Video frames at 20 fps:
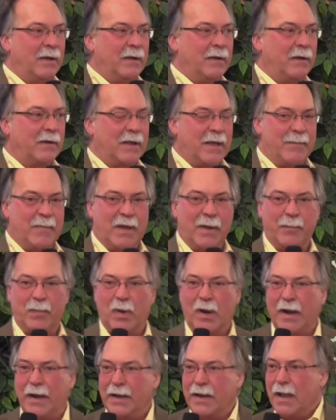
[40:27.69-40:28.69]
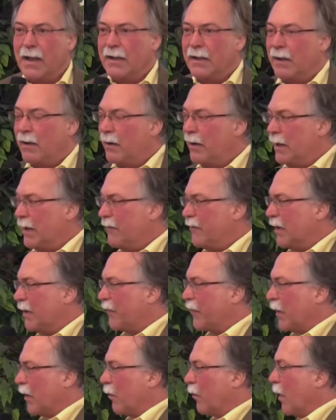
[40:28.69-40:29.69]
You know, give me a break. Even
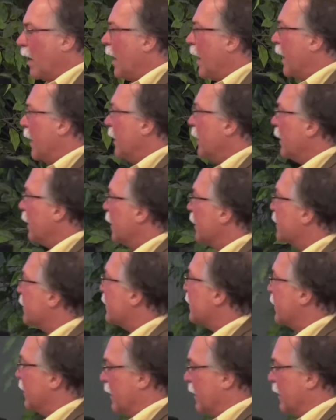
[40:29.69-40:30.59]
if they're right, it's